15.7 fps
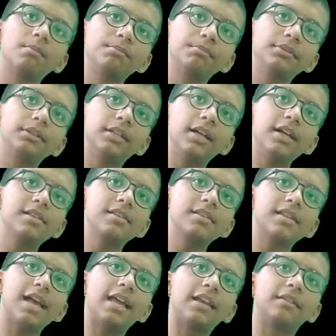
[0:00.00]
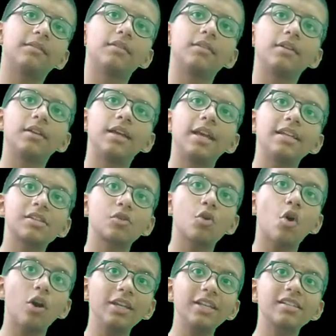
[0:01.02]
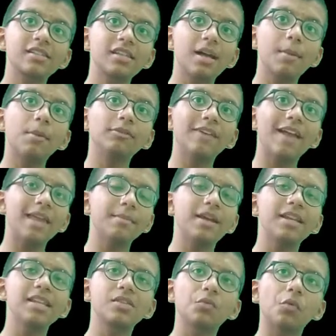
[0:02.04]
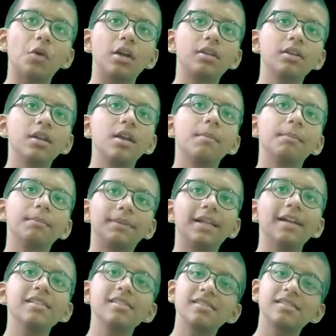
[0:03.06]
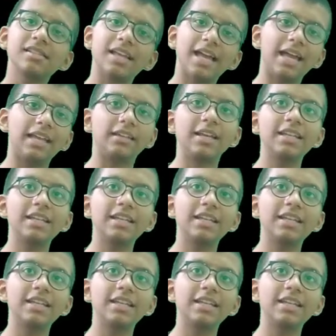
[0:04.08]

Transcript: plus n. It is calling sum of n minus 1 plus n.